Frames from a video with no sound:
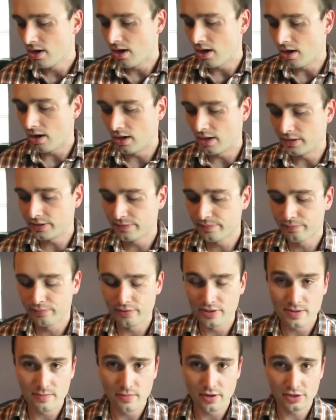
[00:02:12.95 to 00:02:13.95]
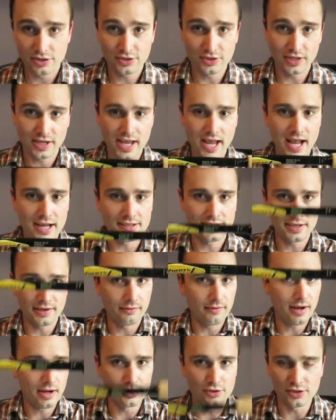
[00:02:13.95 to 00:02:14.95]
It's pretty much the casting
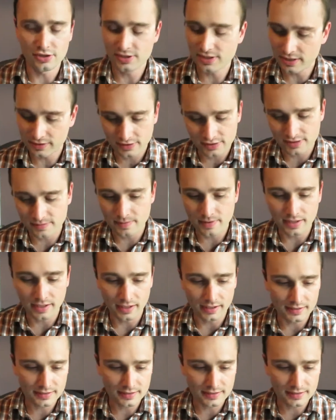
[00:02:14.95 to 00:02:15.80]
rod, just like the spinning.